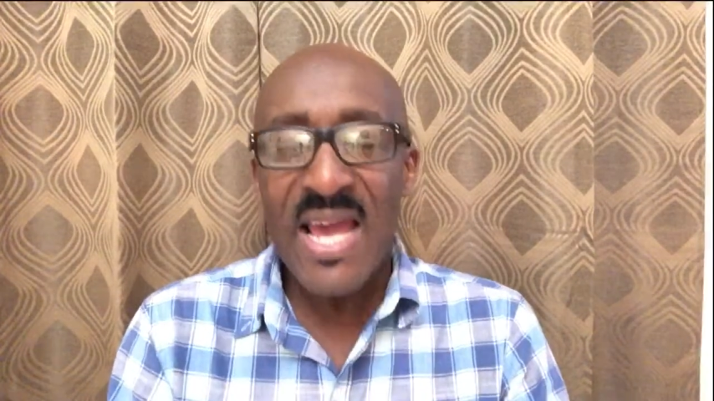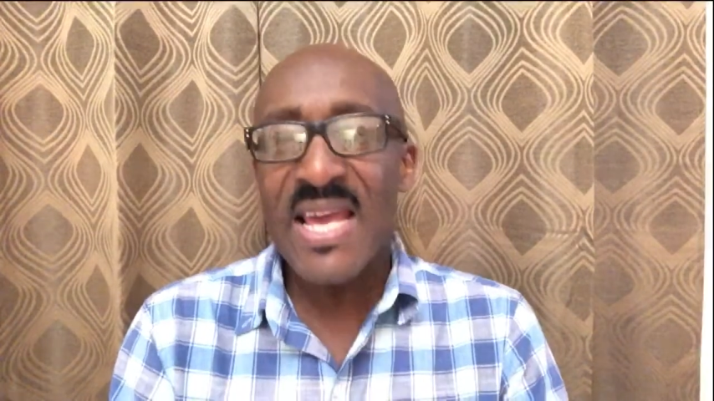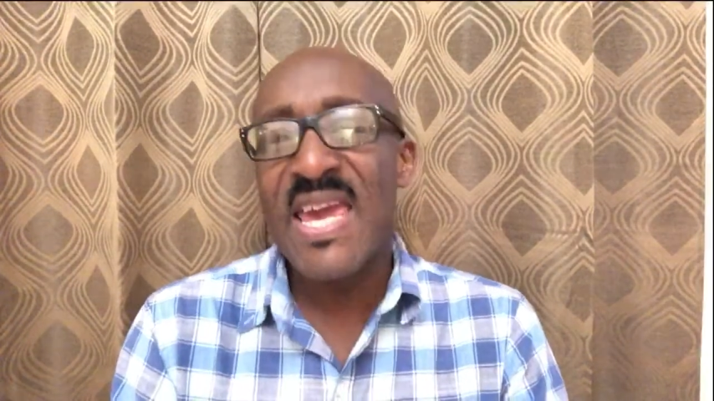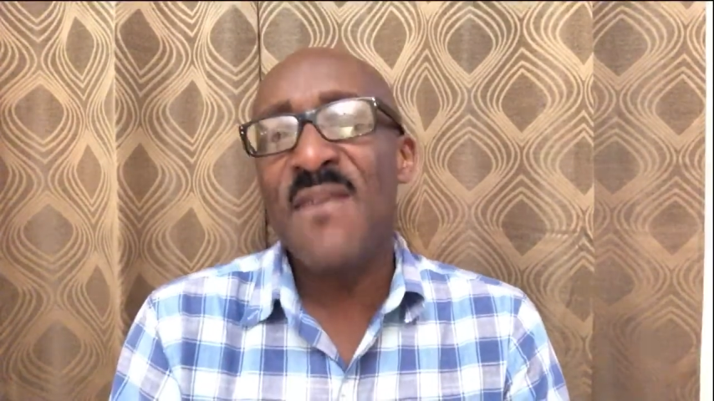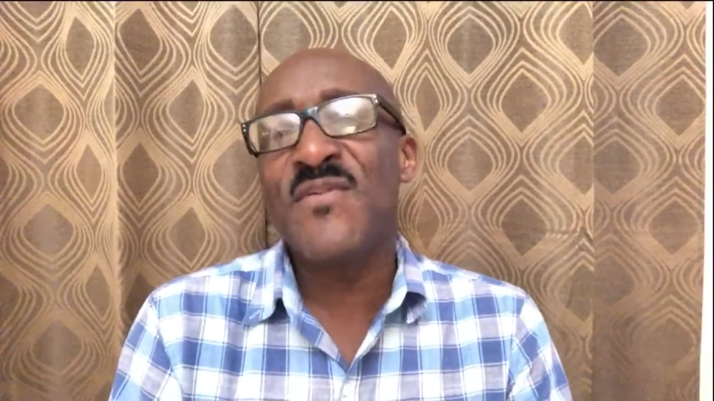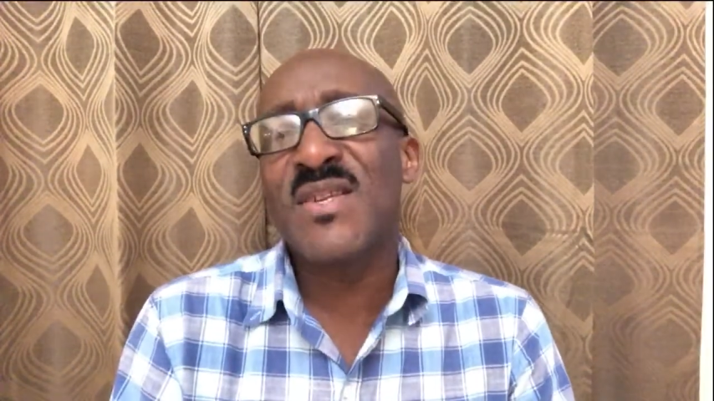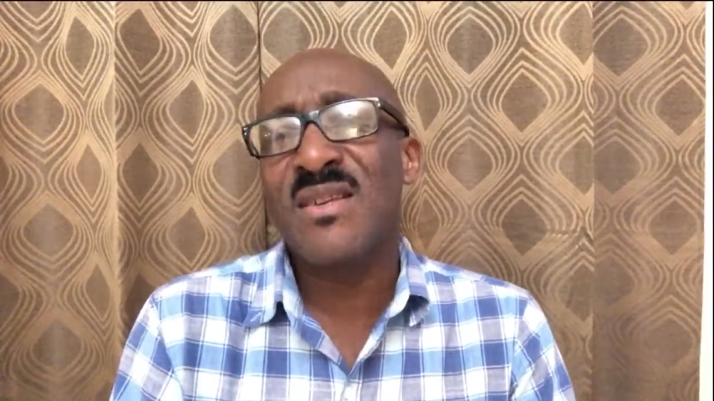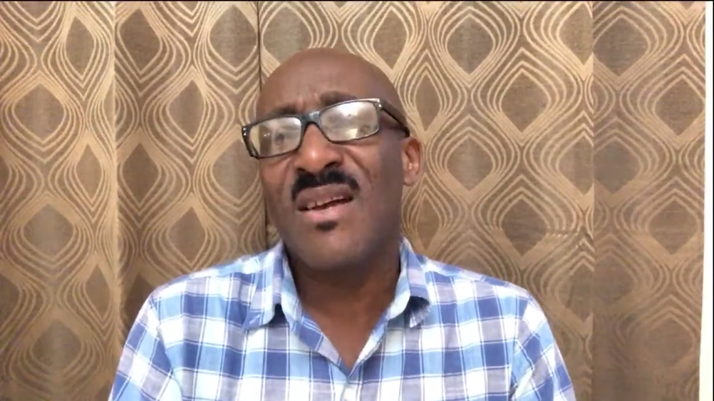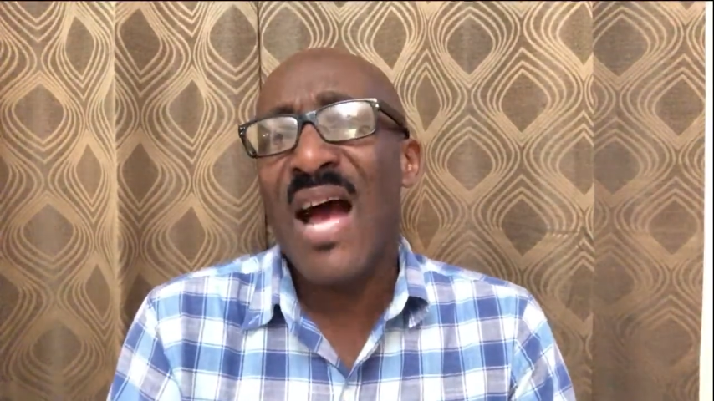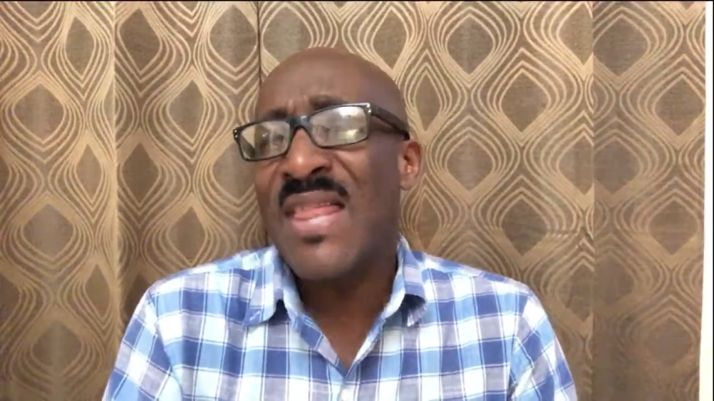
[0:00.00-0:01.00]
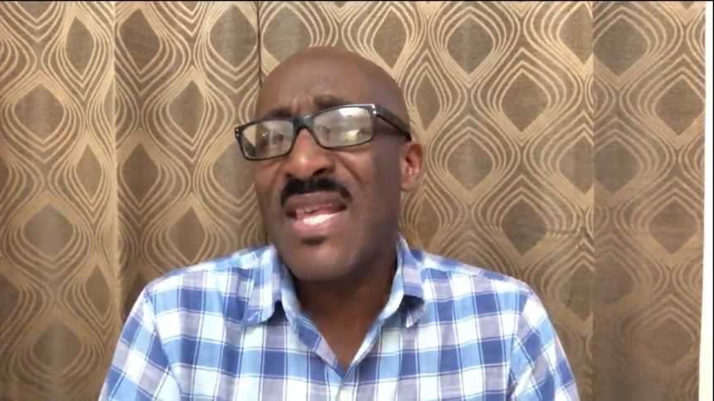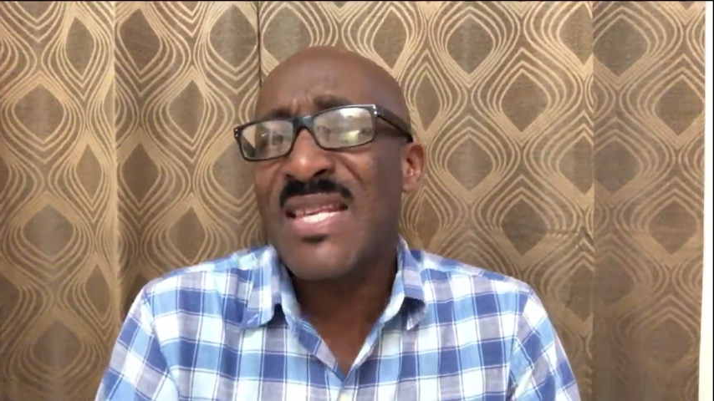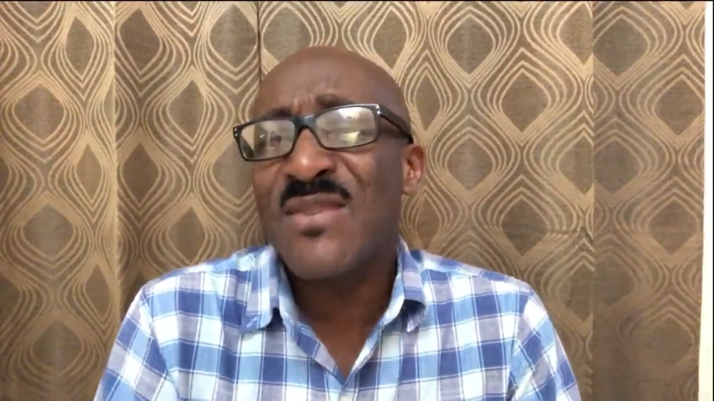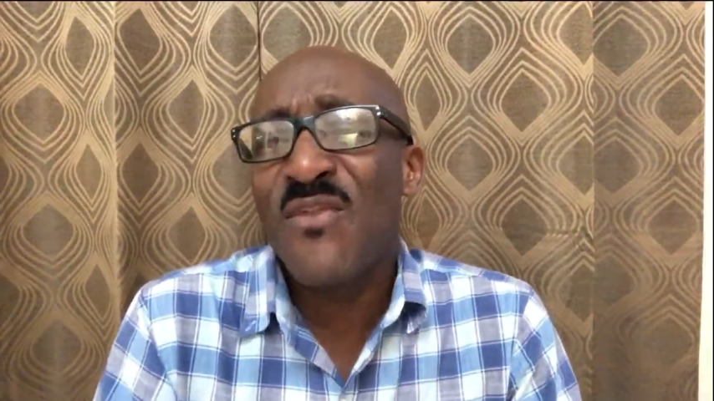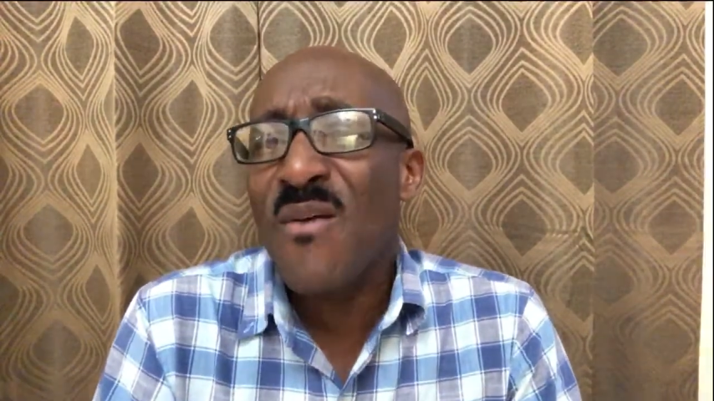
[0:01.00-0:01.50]
Gifts, and this
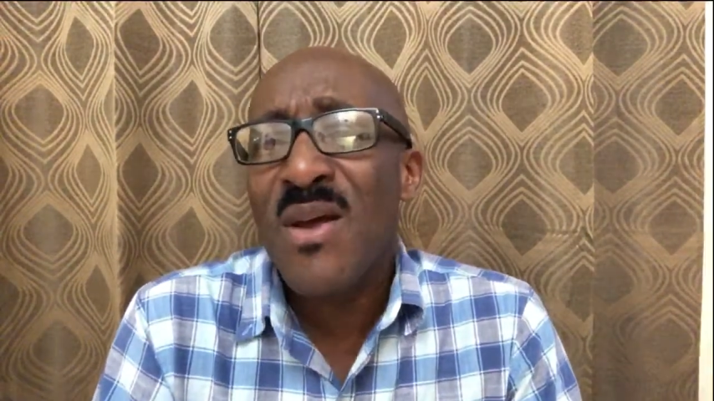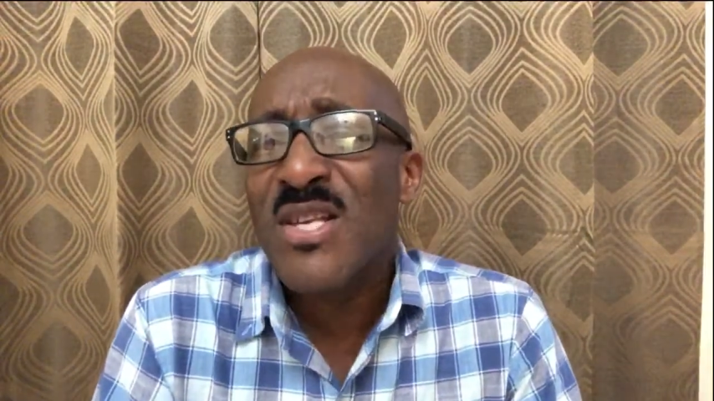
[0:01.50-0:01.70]
is very